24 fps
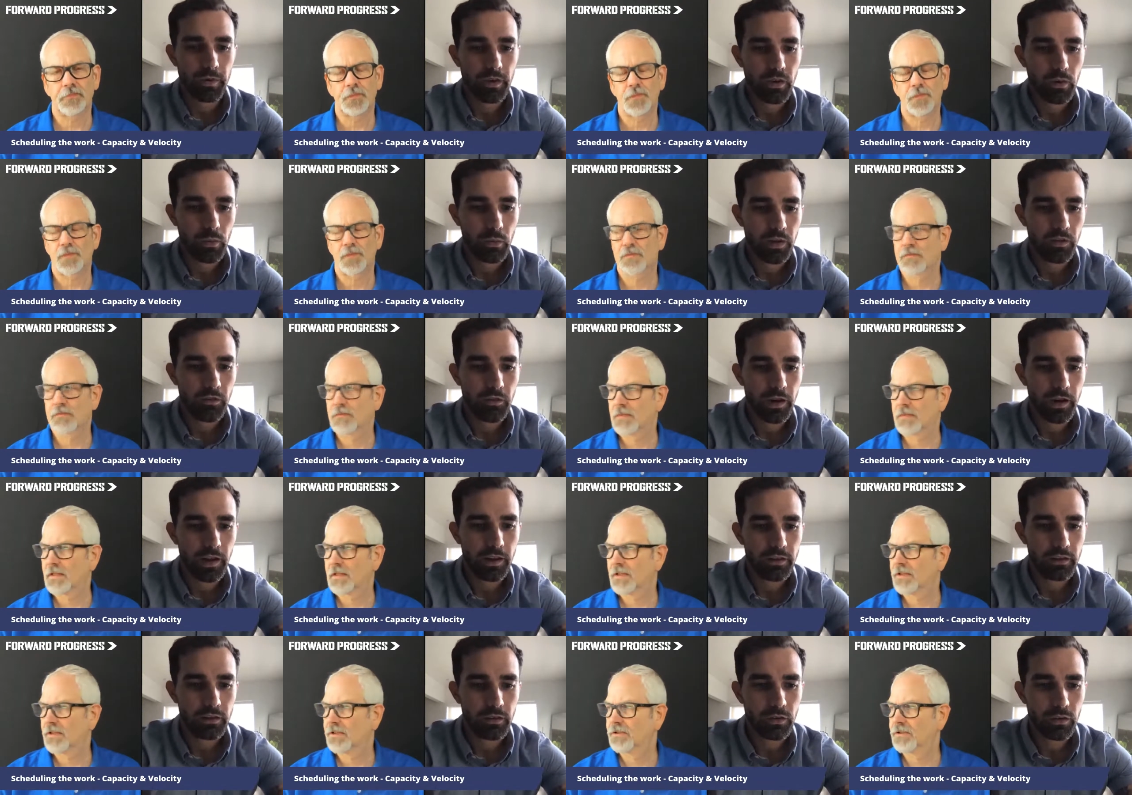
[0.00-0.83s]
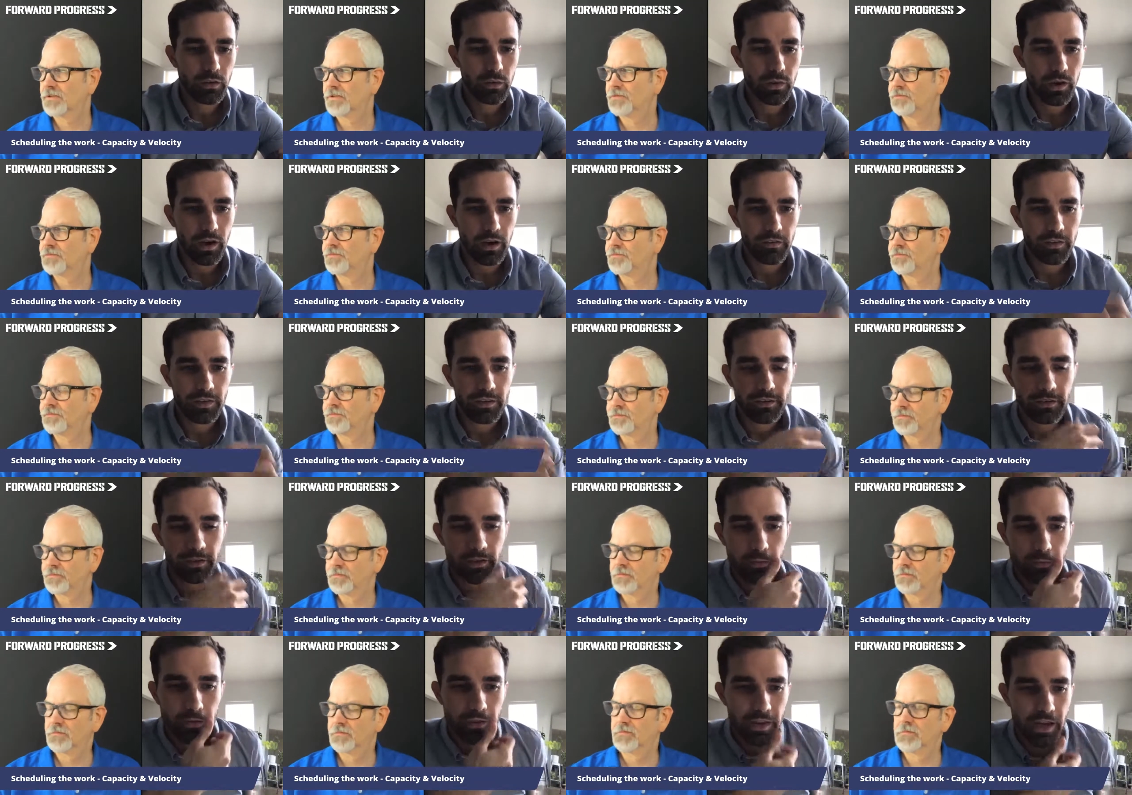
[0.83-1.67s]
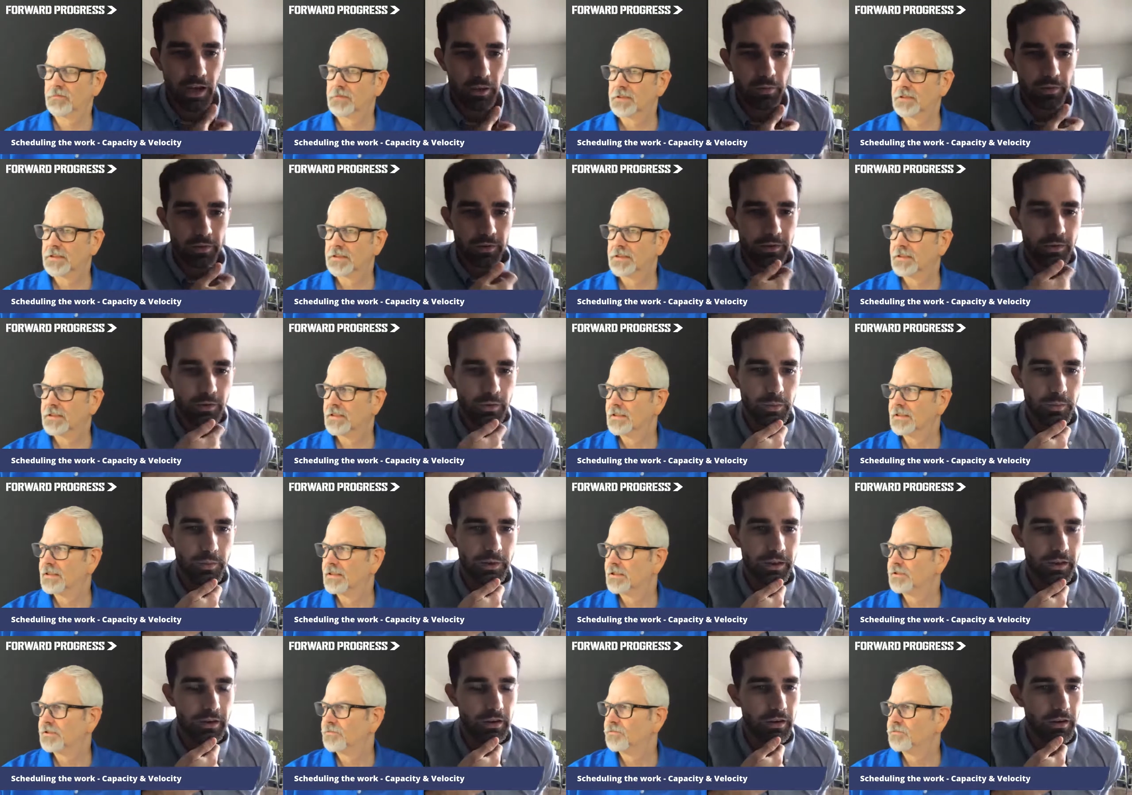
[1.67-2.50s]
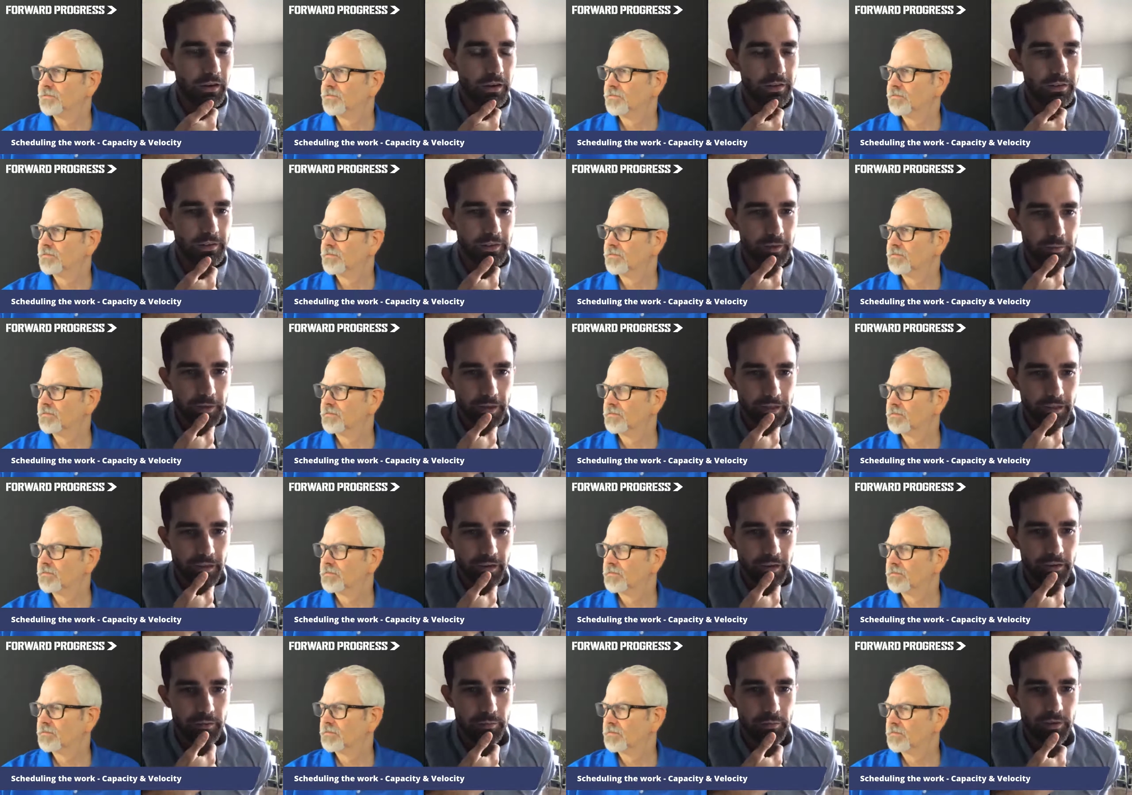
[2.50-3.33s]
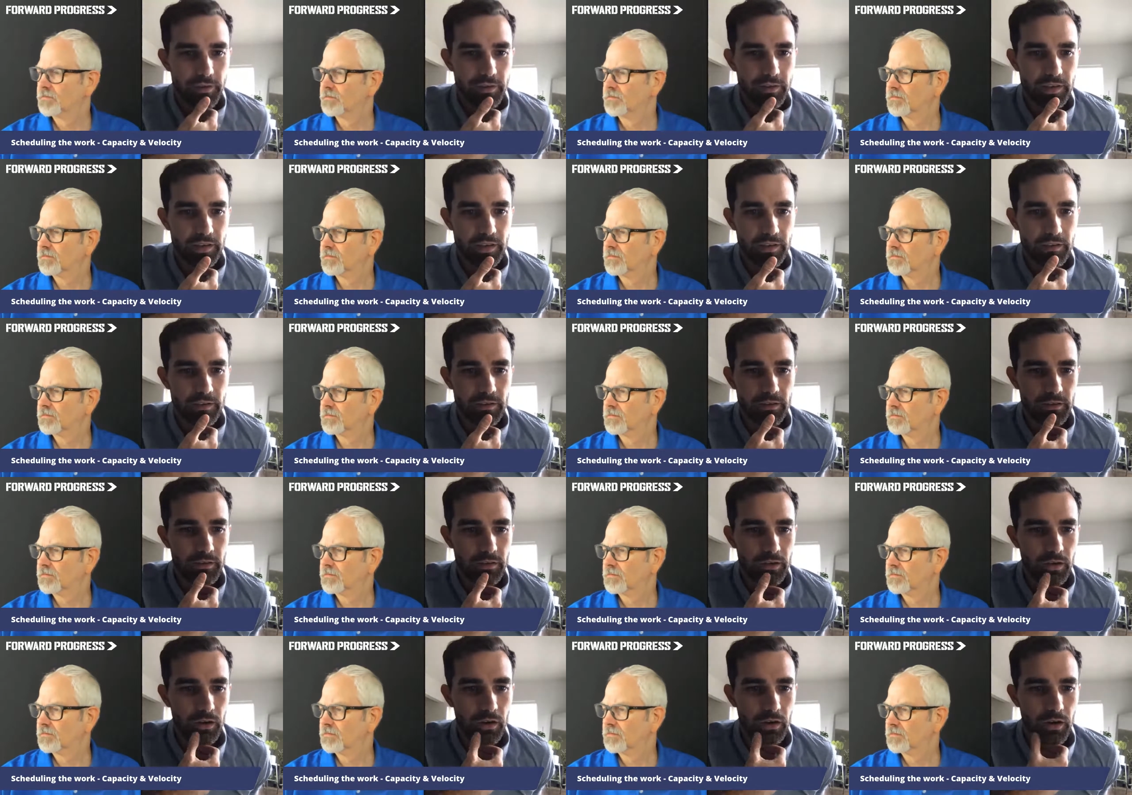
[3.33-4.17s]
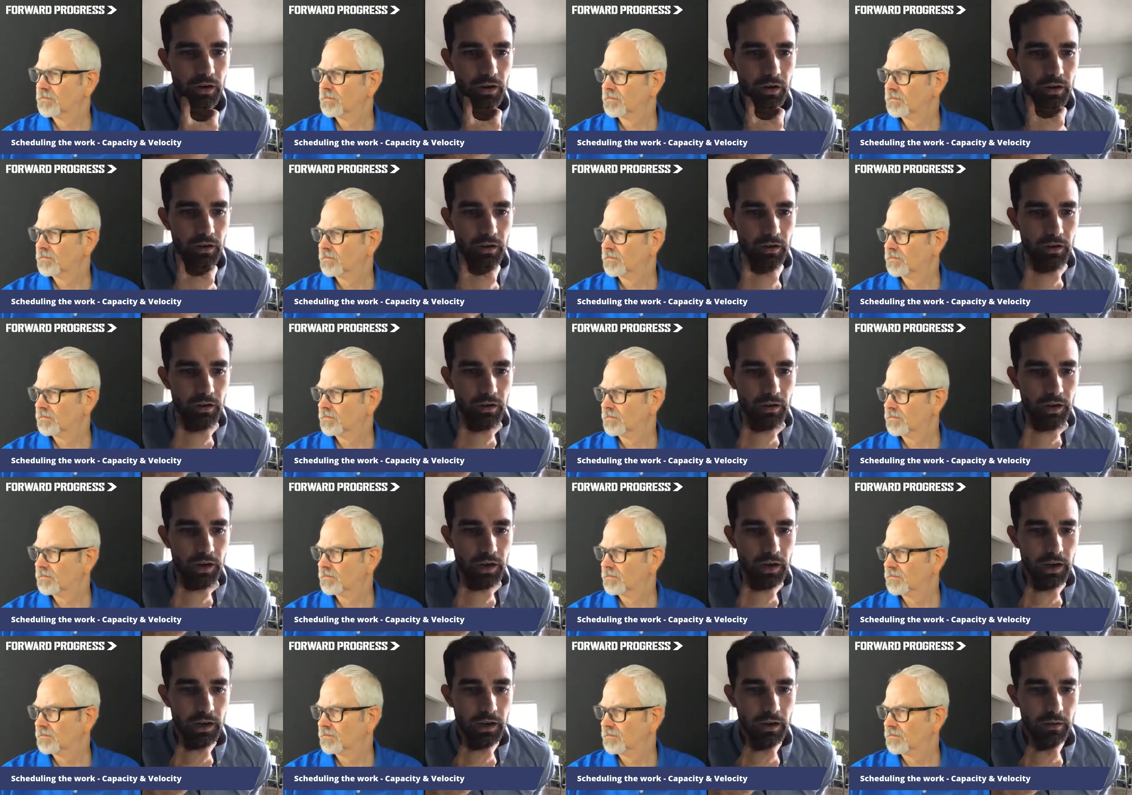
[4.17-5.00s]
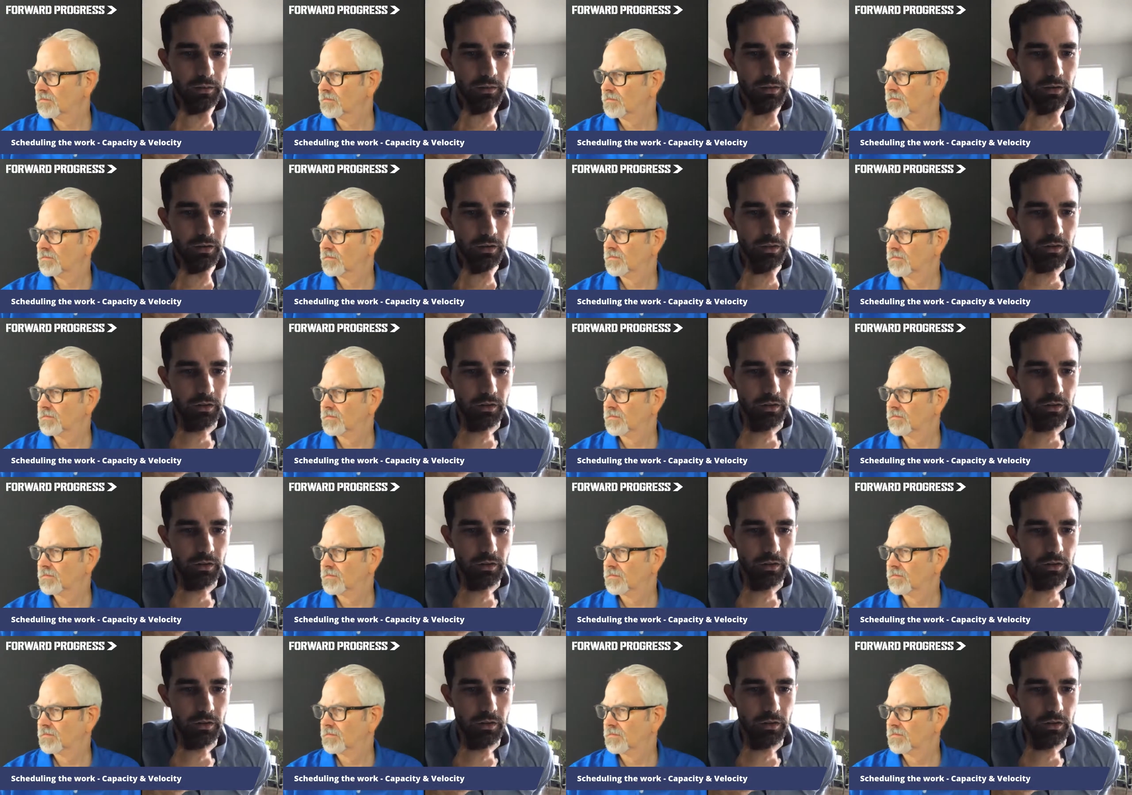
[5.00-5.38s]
Speaker 1: you know we run into obviously with capital equipment costs. I mean these machines are uh, you know